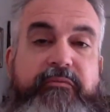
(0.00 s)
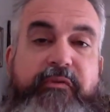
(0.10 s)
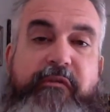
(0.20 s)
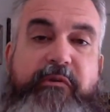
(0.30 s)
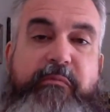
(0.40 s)

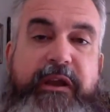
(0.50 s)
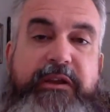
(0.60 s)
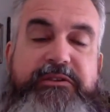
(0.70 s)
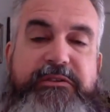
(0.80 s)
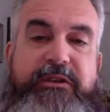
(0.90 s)
If
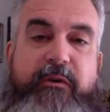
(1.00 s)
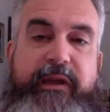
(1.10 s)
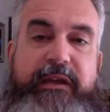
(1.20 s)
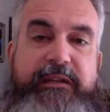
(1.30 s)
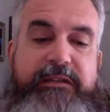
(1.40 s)
everybody's
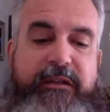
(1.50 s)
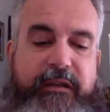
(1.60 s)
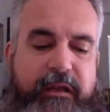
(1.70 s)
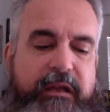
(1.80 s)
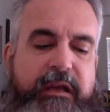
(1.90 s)
going
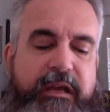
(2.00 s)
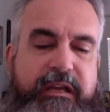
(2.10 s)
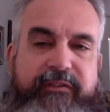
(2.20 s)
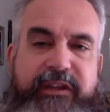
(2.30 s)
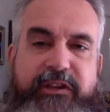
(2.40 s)
and
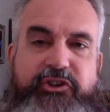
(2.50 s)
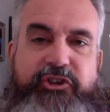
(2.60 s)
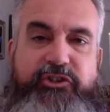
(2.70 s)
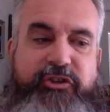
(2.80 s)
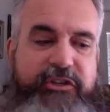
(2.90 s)
giving their
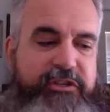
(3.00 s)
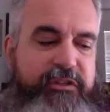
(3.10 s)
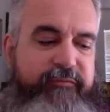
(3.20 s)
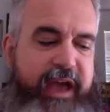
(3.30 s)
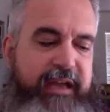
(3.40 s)
children to
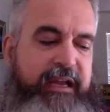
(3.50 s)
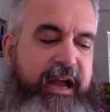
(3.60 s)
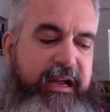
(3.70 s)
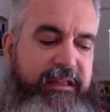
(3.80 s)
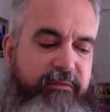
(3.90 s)
the fat
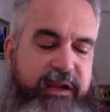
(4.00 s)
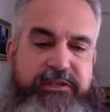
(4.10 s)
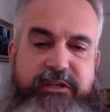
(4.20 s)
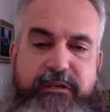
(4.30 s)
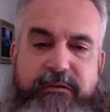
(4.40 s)
guy in the
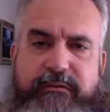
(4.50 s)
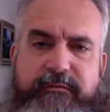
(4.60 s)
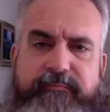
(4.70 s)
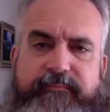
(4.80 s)
red suit